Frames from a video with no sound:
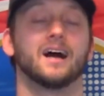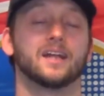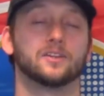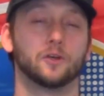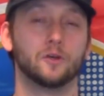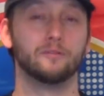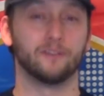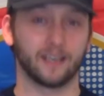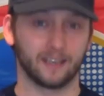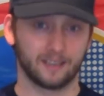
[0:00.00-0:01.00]
I do
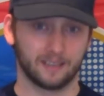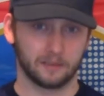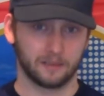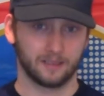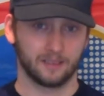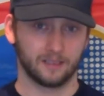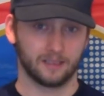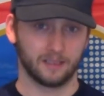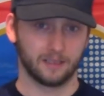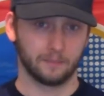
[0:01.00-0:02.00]
think
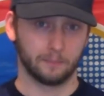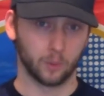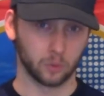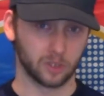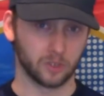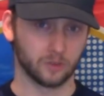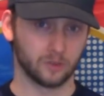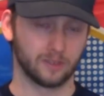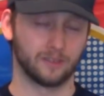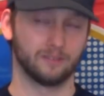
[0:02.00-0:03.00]
Portugal